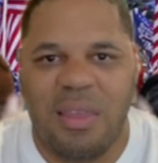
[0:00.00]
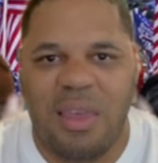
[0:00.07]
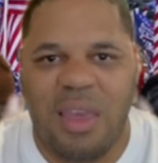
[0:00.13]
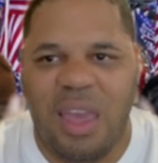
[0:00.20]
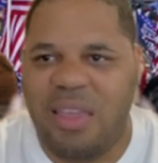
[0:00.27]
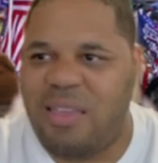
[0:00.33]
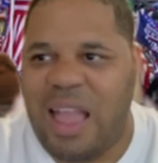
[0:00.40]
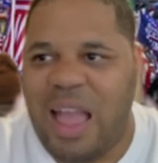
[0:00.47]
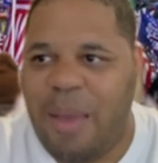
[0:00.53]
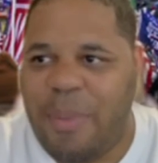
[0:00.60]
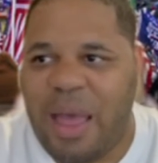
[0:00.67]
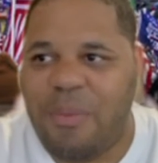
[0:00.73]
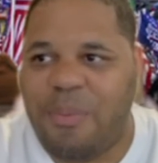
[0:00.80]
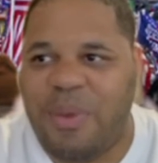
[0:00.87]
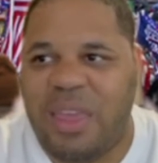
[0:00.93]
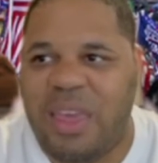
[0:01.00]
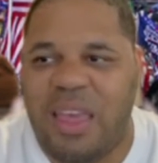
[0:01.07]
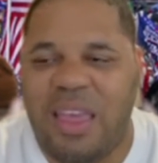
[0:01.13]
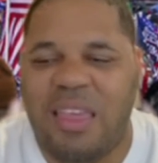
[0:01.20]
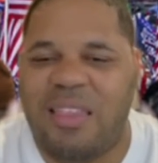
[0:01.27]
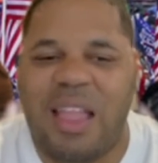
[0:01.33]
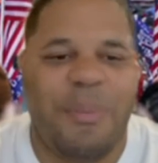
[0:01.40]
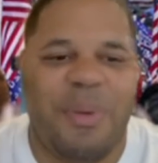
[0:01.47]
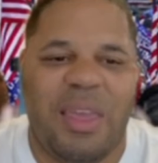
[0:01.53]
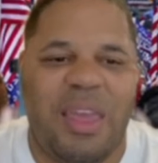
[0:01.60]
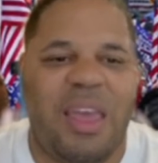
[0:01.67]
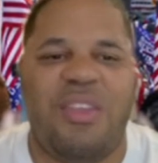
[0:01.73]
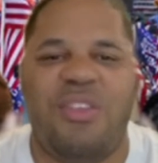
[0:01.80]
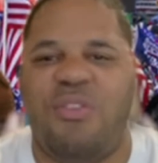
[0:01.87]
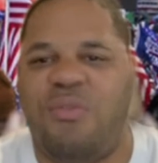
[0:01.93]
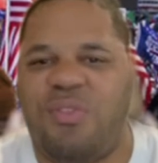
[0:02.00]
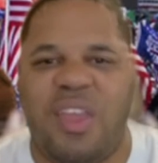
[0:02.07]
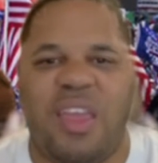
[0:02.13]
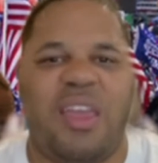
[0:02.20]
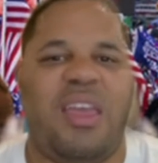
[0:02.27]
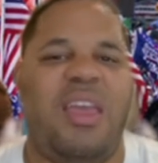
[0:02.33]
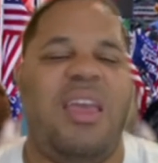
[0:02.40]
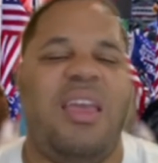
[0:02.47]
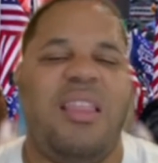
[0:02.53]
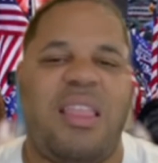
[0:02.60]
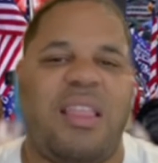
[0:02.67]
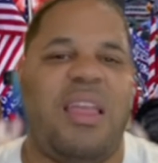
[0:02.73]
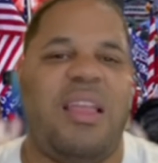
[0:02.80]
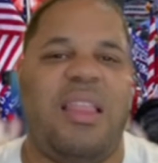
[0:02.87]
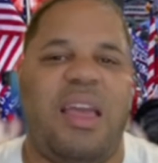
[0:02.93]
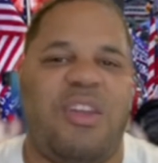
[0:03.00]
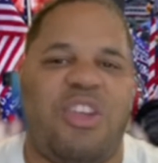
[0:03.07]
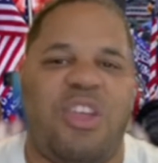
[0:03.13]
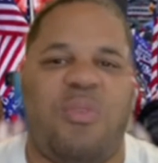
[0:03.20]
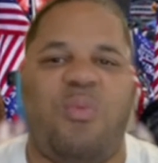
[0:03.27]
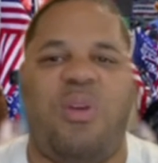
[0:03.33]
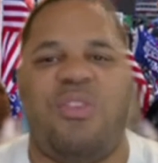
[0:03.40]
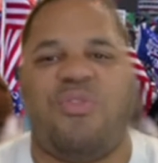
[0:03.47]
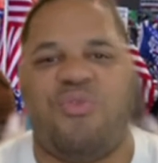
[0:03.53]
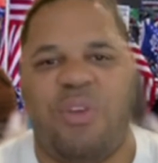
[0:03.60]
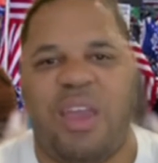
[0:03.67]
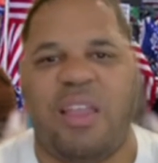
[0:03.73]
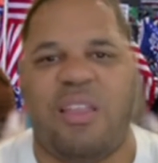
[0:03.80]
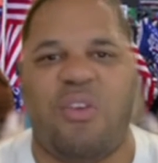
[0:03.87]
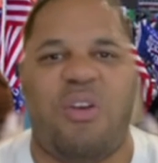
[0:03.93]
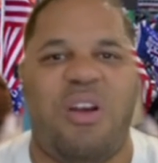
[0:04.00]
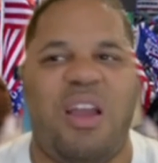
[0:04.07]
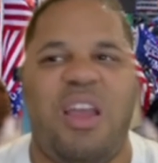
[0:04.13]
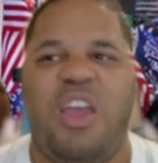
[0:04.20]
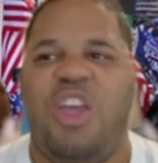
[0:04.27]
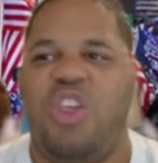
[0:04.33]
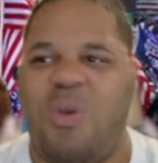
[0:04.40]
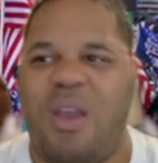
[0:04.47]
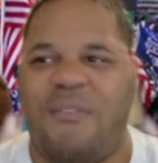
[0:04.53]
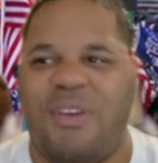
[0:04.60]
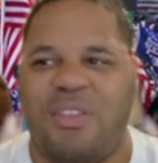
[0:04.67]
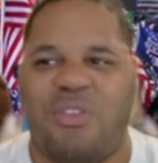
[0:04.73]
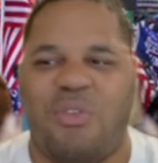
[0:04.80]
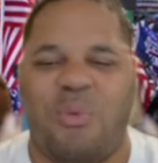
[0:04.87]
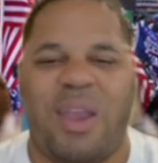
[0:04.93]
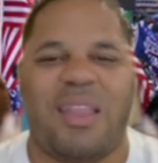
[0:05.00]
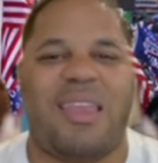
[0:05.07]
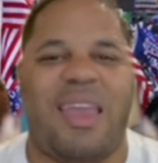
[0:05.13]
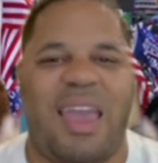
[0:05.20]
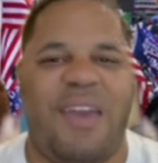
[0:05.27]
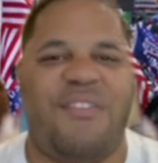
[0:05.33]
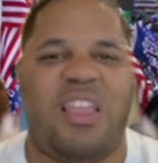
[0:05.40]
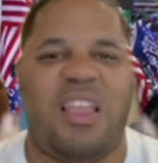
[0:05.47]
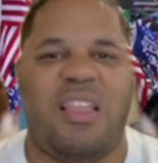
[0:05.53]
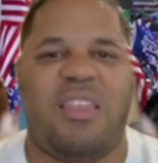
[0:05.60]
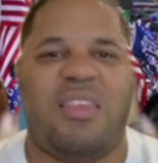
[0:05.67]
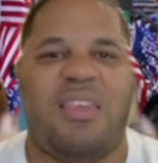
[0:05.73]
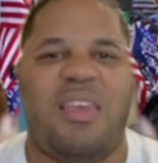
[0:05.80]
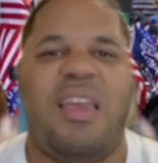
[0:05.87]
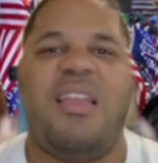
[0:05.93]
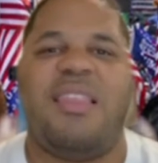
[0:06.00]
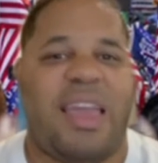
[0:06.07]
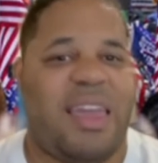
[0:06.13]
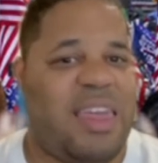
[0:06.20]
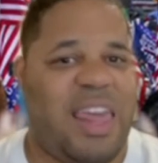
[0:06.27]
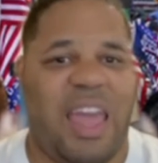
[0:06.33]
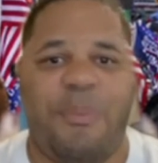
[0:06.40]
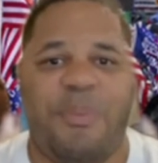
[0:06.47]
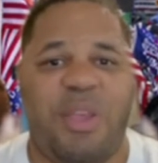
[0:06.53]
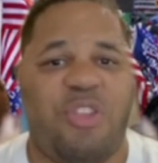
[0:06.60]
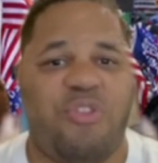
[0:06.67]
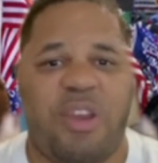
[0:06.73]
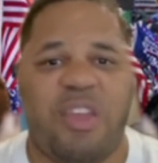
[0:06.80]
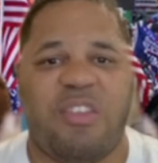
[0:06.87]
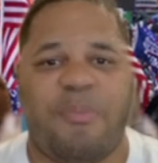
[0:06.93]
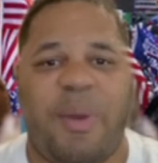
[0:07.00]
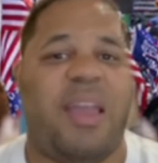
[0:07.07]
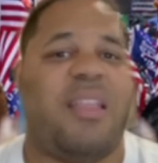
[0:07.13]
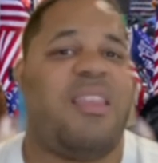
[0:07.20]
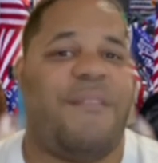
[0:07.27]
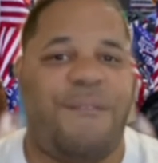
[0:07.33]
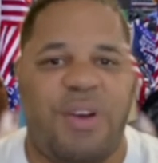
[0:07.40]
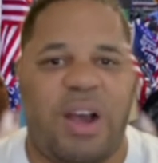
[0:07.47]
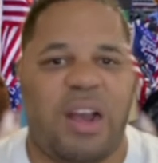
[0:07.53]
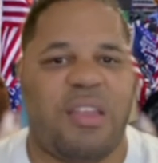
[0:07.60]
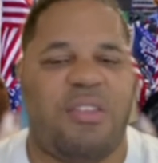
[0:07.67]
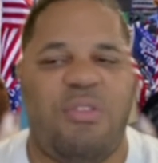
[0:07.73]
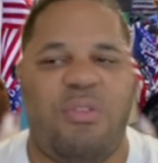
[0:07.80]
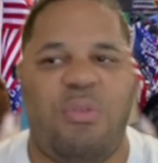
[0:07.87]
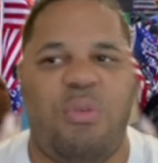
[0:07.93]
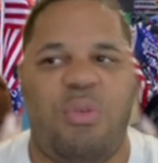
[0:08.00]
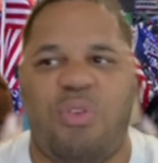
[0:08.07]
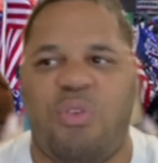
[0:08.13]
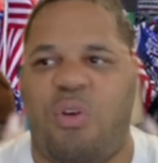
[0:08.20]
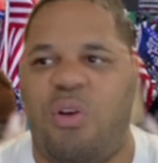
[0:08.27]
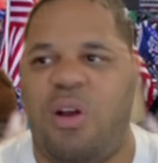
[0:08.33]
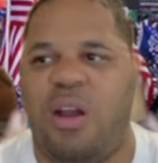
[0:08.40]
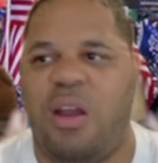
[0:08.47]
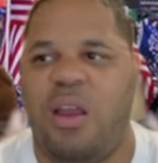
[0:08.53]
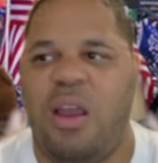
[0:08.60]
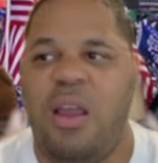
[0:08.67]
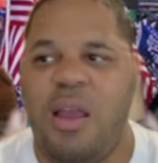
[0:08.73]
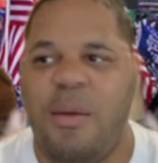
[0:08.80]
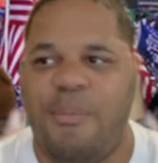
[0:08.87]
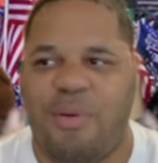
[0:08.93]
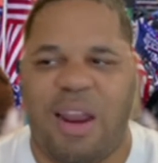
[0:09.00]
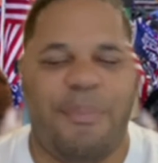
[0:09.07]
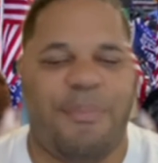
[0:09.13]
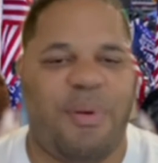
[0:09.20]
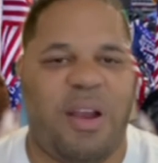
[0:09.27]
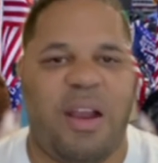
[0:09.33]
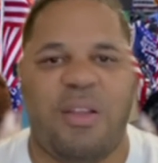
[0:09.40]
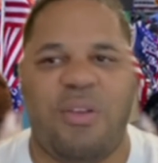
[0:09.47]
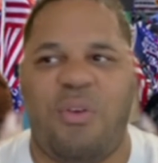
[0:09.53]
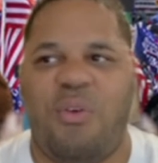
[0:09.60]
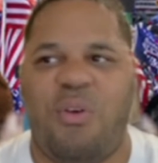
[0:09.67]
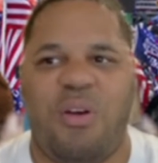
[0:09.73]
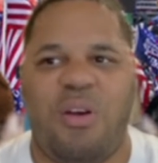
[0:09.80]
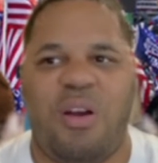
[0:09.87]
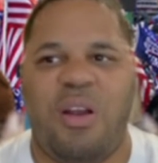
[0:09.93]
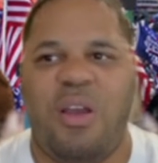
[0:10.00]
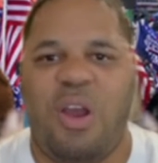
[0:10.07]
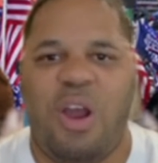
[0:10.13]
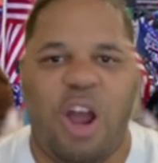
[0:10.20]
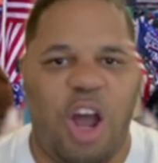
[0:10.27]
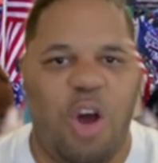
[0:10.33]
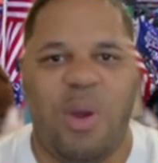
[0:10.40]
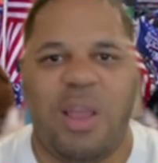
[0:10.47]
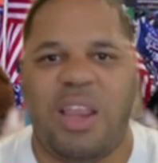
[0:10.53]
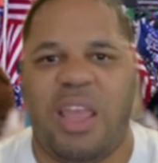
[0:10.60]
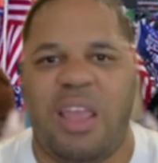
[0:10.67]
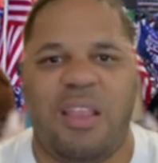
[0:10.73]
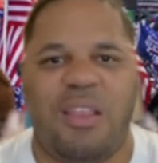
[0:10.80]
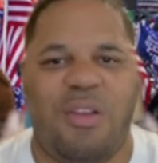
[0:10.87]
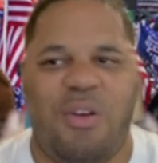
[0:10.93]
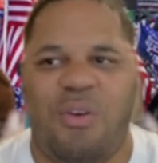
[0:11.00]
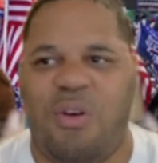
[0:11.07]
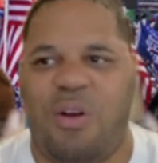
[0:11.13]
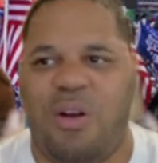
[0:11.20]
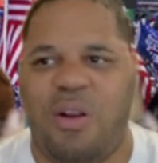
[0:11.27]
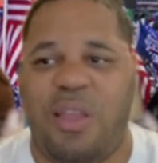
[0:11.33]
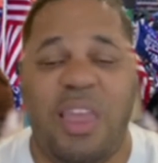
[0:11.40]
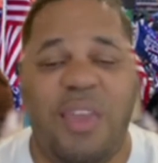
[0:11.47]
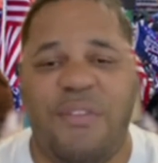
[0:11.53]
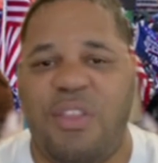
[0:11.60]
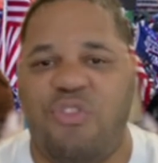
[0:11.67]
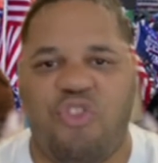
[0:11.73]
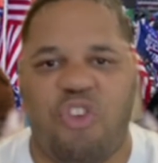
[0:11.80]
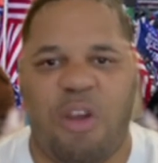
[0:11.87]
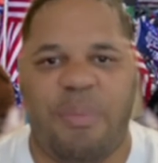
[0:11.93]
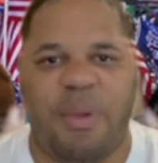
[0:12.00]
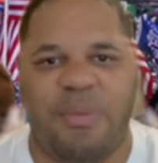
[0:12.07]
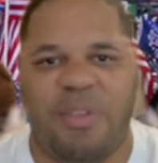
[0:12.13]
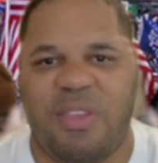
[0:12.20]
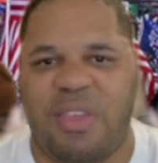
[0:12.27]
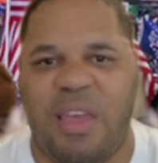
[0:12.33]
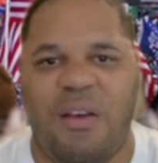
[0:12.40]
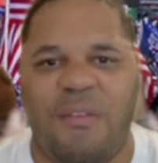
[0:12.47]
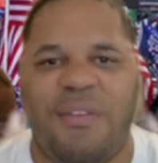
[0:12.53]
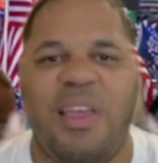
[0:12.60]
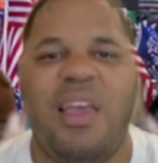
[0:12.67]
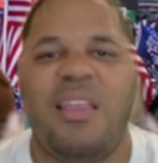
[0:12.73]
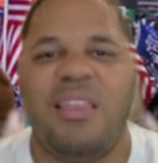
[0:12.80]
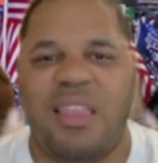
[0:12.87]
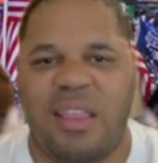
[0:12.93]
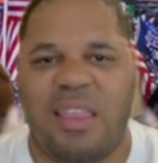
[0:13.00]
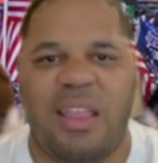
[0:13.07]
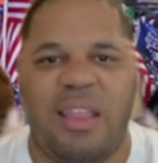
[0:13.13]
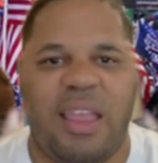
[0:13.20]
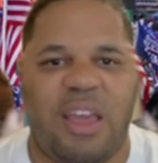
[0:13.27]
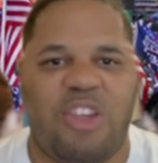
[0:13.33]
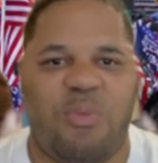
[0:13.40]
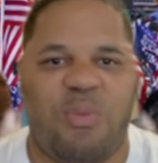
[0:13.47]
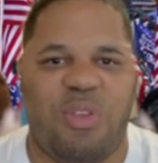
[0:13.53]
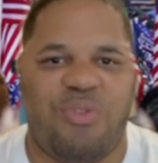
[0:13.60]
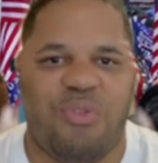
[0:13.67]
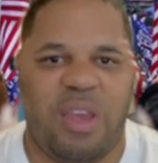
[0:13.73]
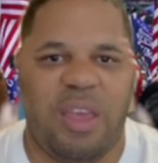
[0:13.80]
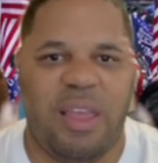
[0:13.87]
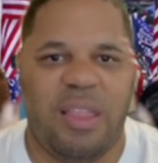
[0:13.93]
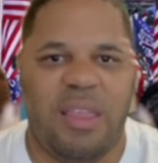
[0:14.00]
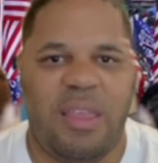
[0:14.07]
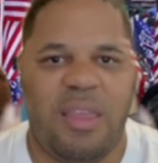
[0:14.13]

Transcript: It's not about because it's not because you think that the election was rigged or you have direct evidence that can't be traced back to Fox News or Breitbart or ONN or even Trump himself that the election was rigged.